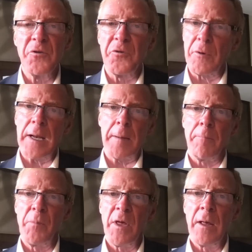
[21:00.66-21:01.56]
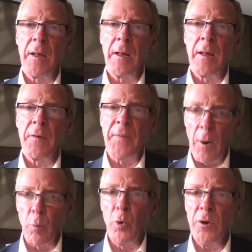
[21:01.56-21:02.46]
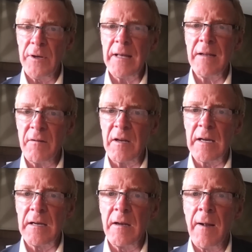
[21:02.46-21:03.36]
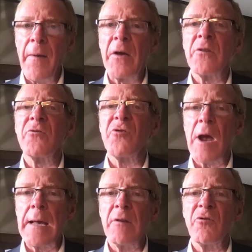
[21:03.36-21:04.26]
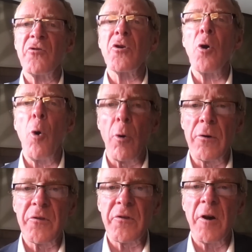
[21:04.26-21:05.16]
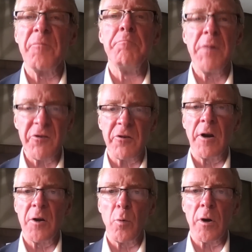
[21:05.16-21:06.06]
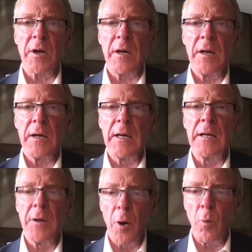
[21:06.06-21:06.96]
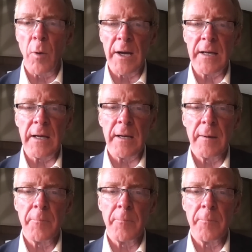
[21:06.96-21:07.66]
dream that would indeed change the course of missionary work in Hawaii.